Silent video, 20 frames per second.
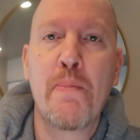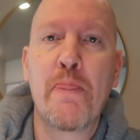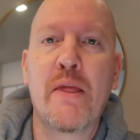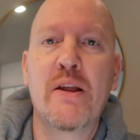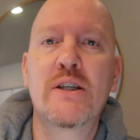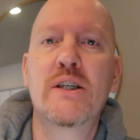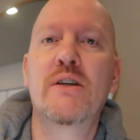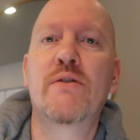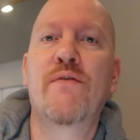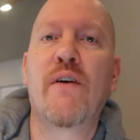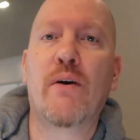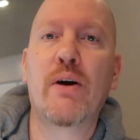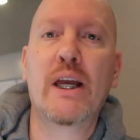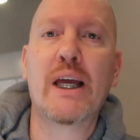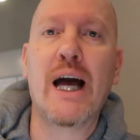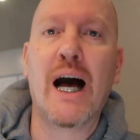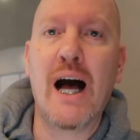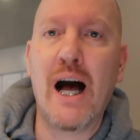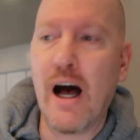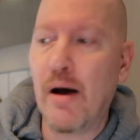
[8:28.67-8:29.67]
This is very
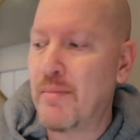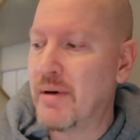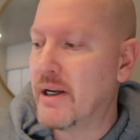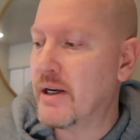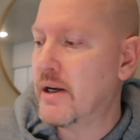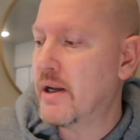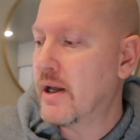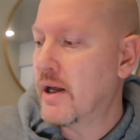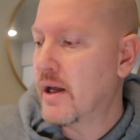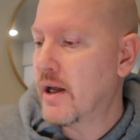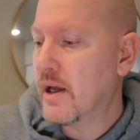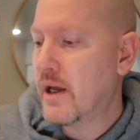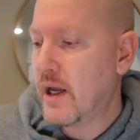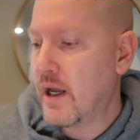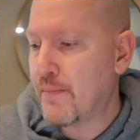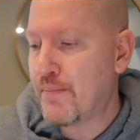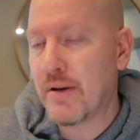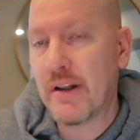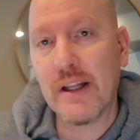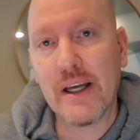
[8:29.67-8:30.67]
common
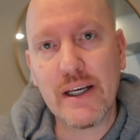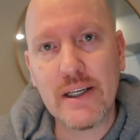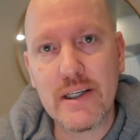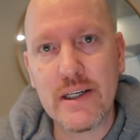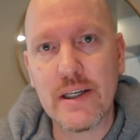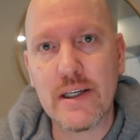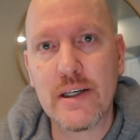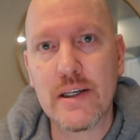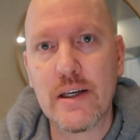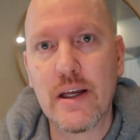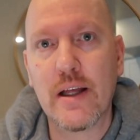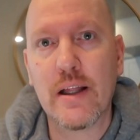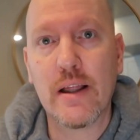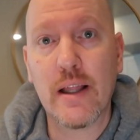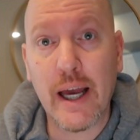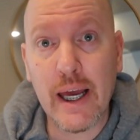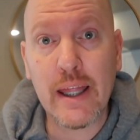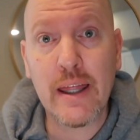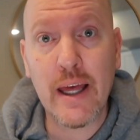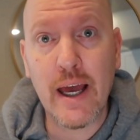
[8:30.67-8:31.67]
in places
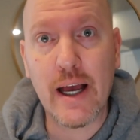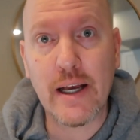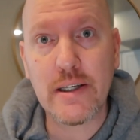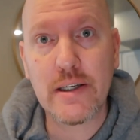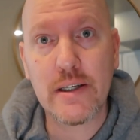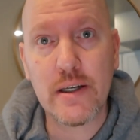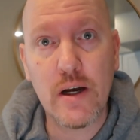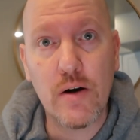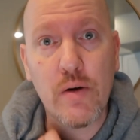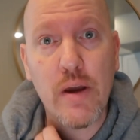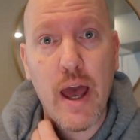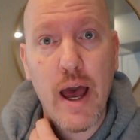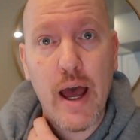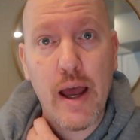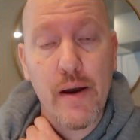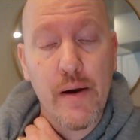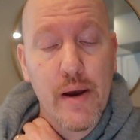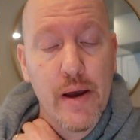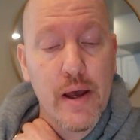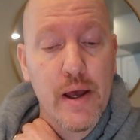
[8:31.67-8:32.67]
like this,
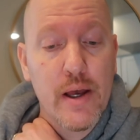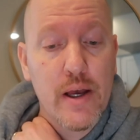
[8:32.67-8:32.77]
okay?